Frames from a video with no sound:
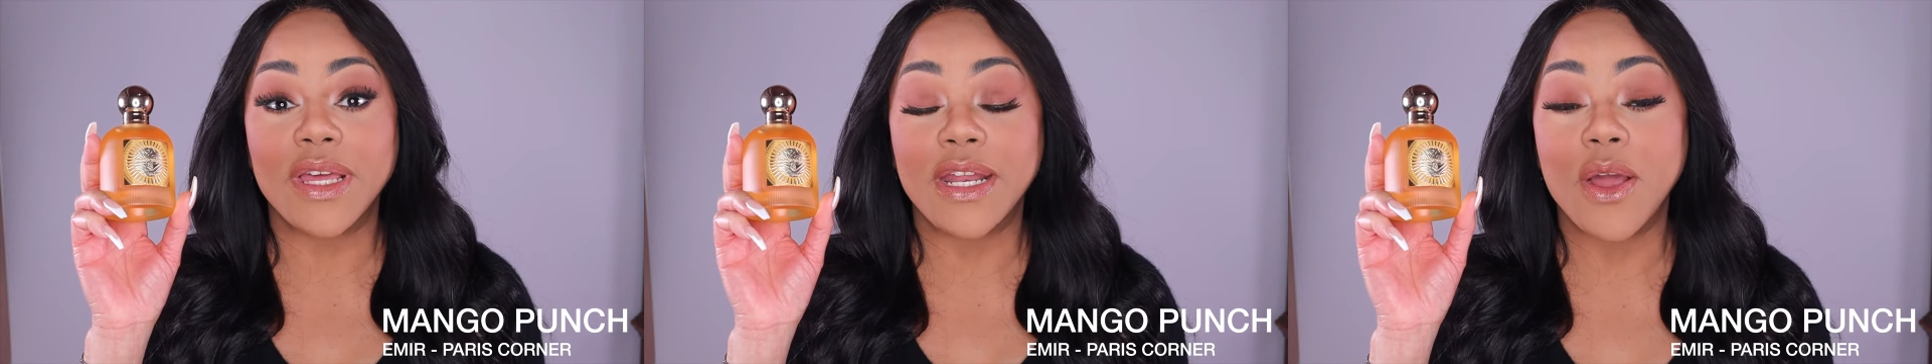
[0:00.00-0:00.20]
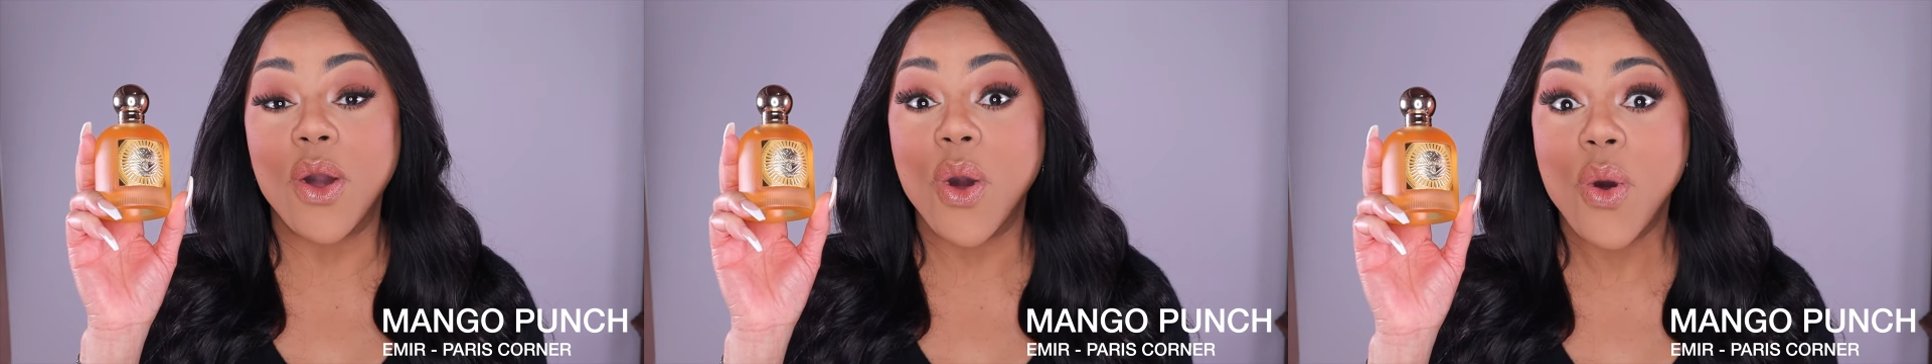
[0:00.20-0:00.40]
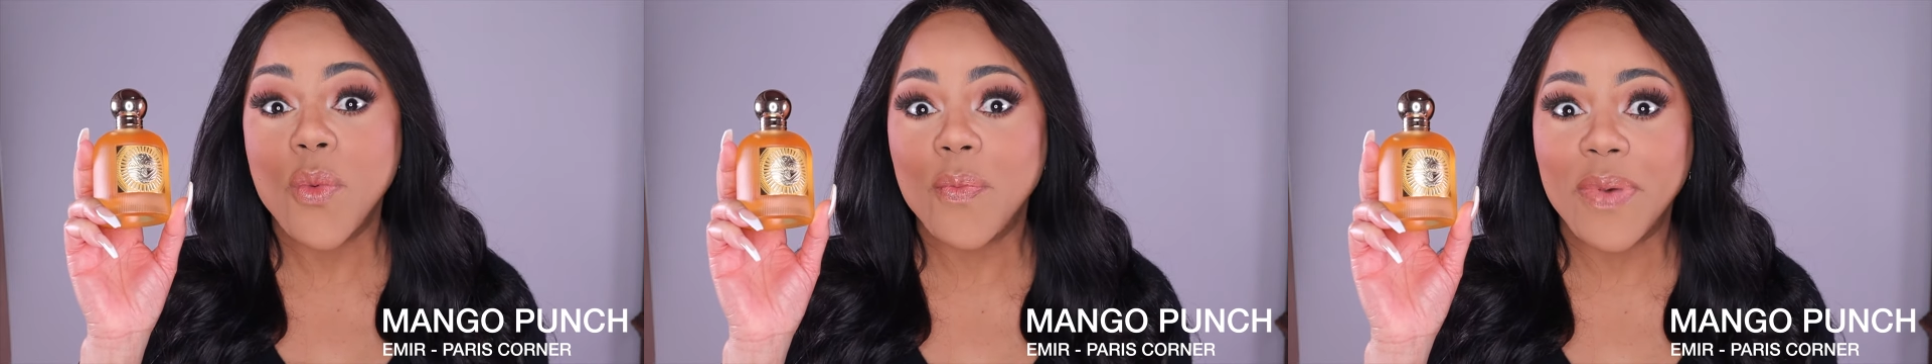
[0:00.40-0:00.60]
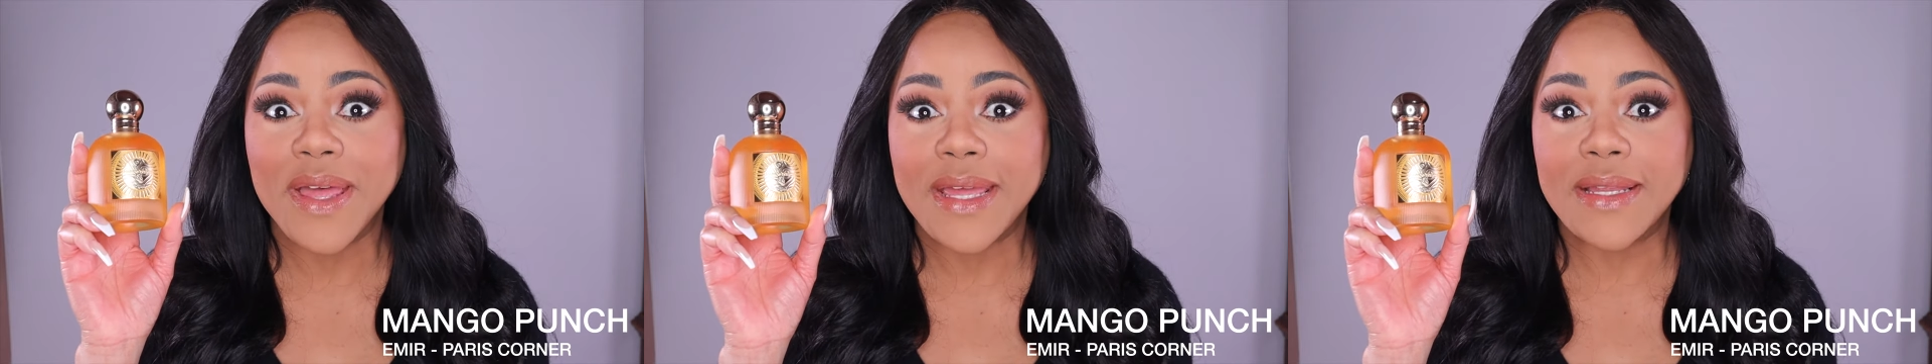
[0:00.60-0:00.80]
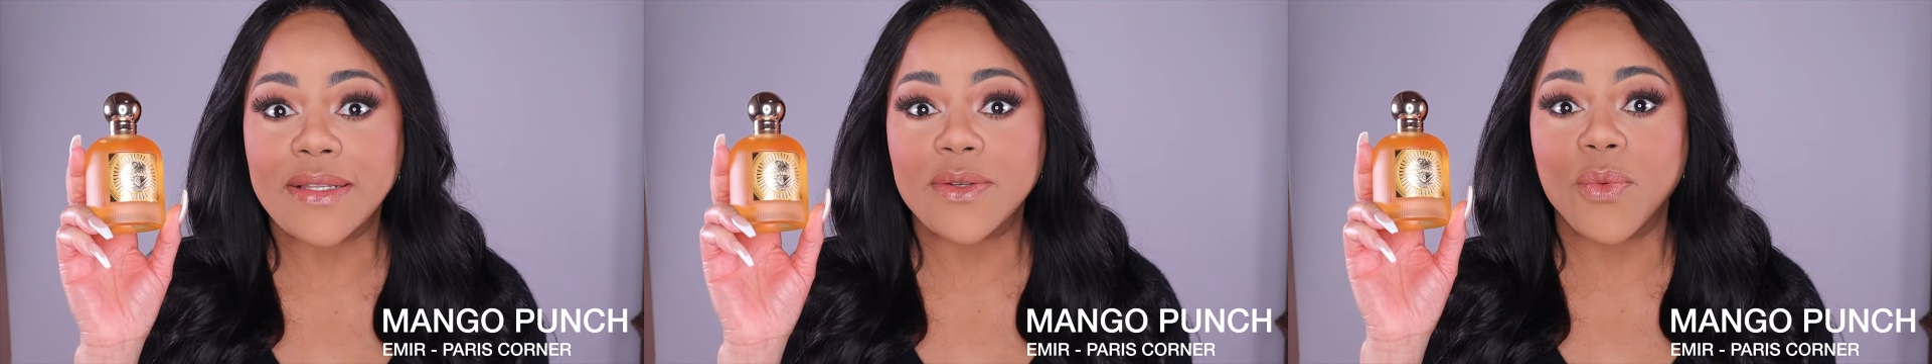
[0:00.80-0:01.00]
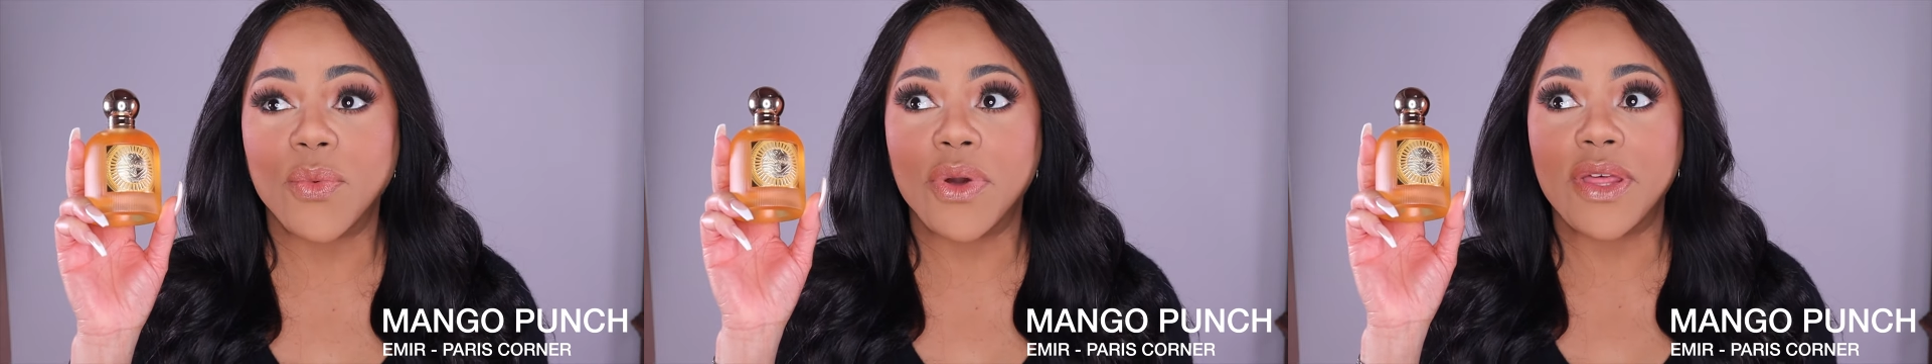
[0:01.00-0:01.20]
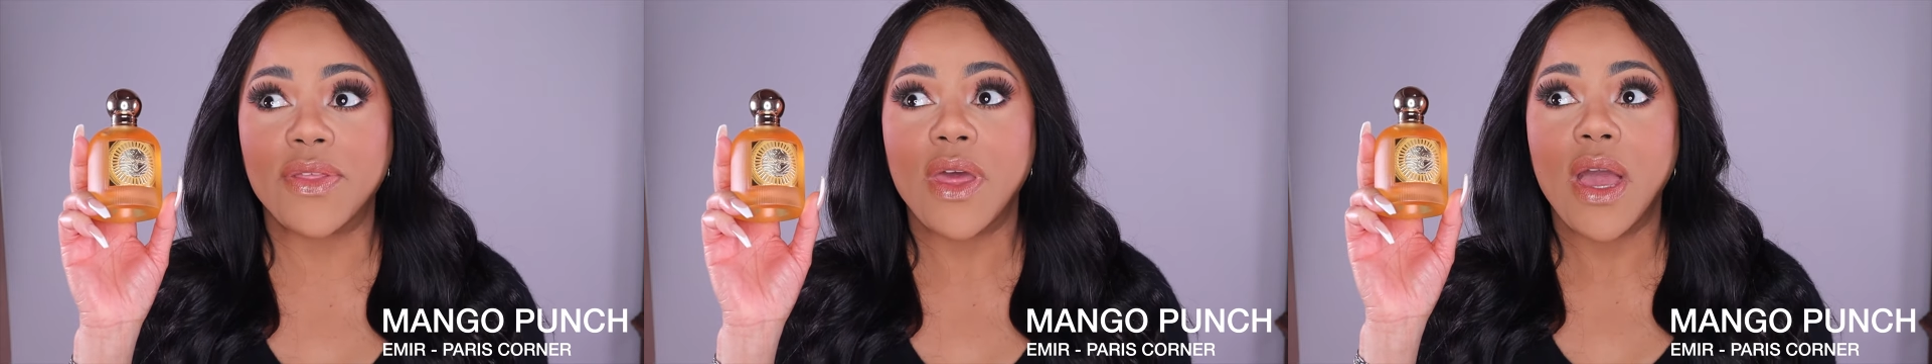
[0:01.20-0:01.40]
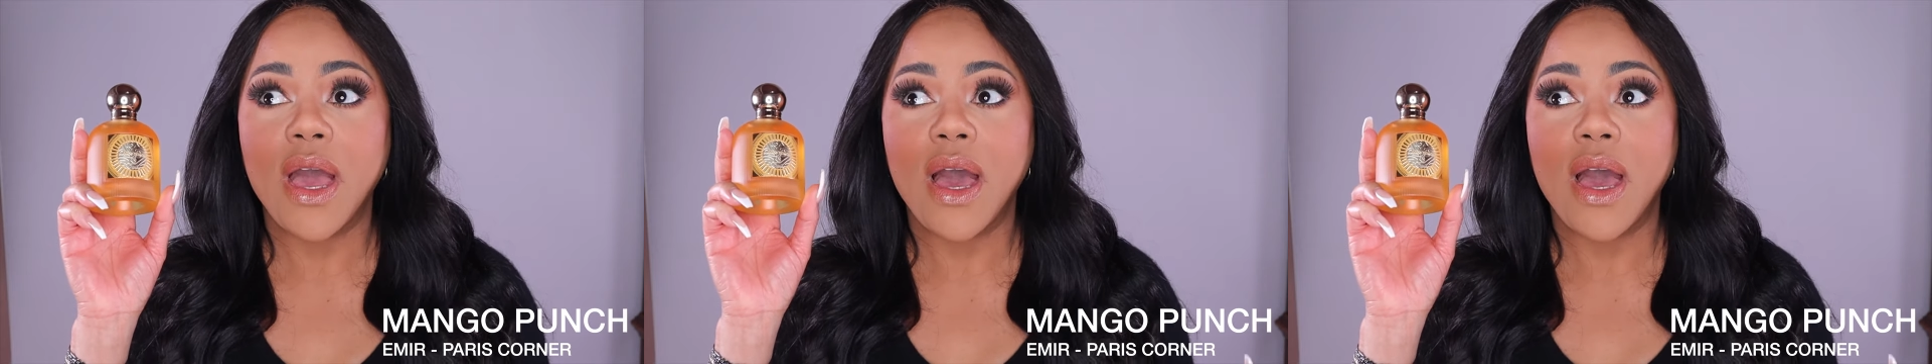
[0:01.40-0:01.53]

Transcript: it opened with